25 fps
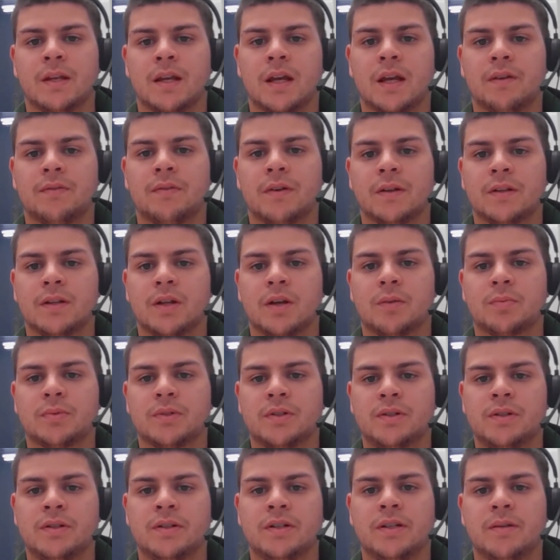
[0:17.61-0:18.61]
I've had the
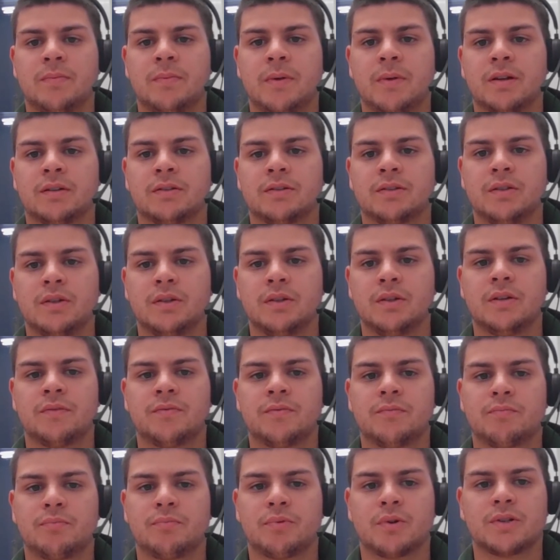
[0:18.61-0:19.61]
opportunity to be on two
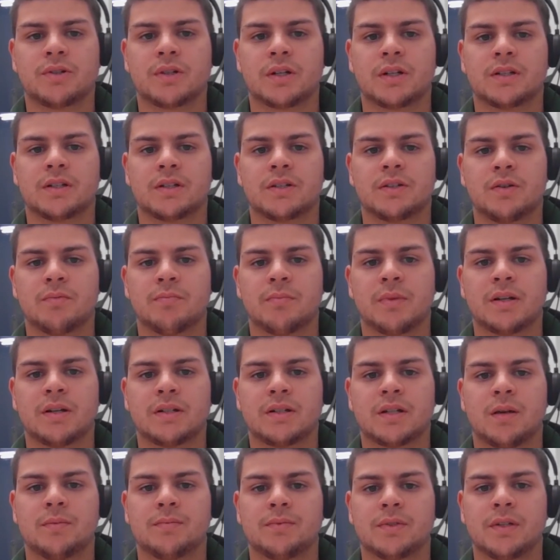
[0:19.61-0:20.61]
different projects during my
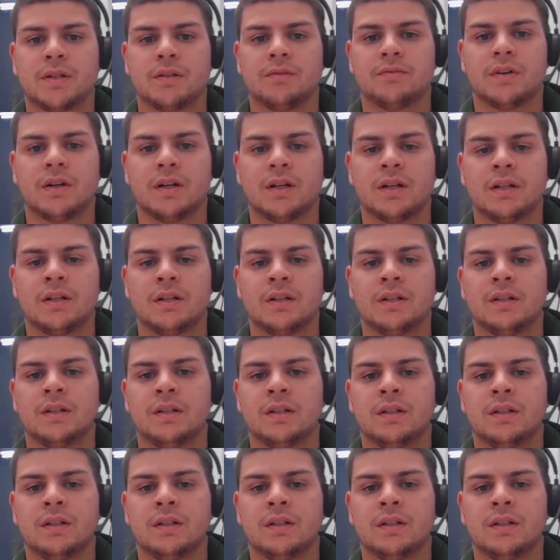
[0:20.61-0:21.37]
time so far,